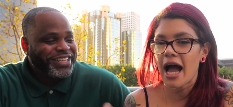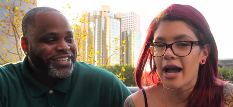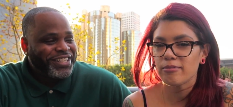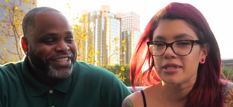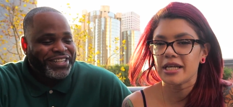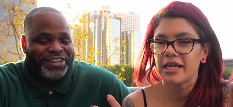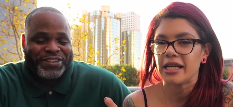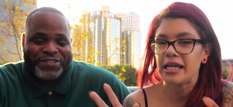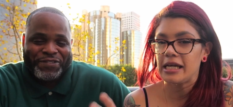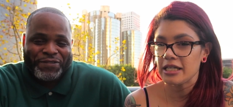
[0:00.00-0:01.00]
Speaker 1: time to
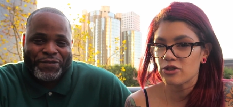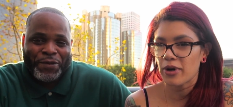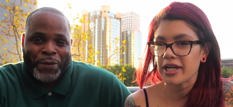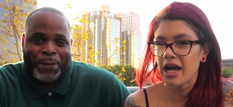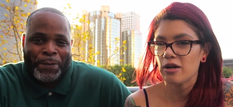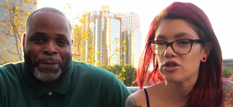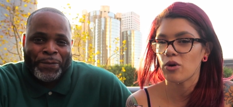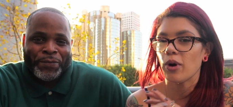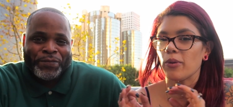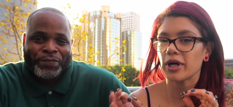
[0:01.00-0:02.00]
eat right now.
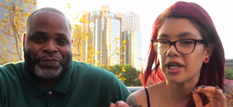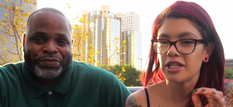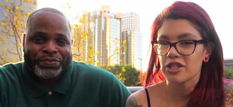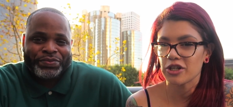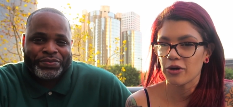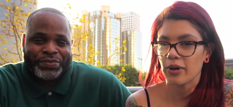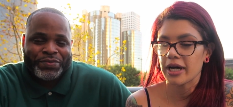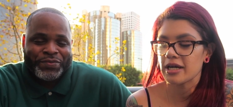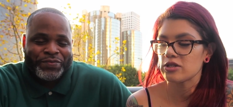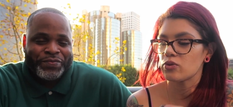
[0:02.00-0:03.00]
So what we're gonna do
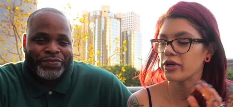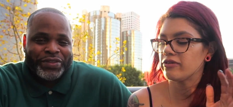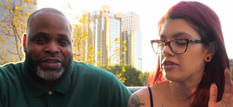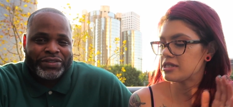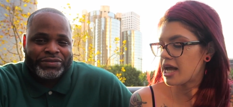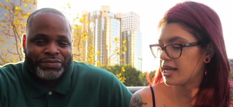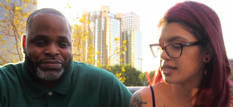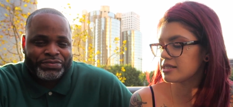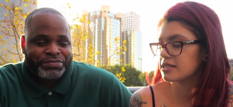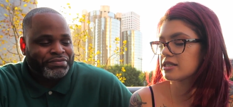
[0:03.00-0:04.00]
is we've
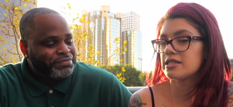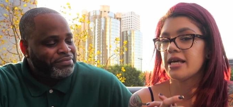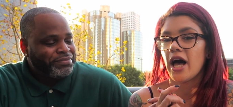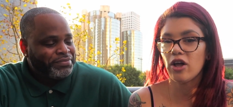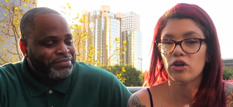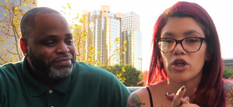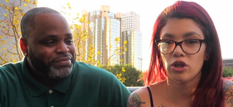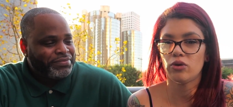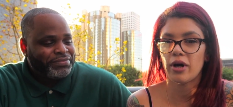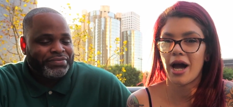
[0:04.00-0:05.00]
decided to tell
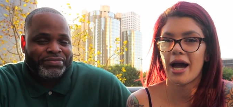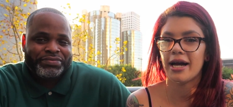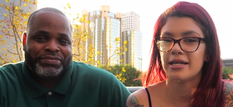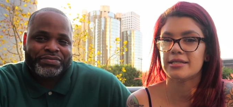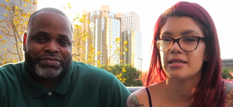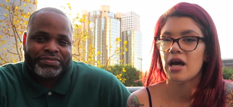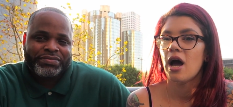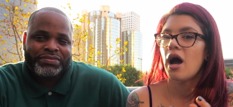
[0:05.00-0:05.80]
you guys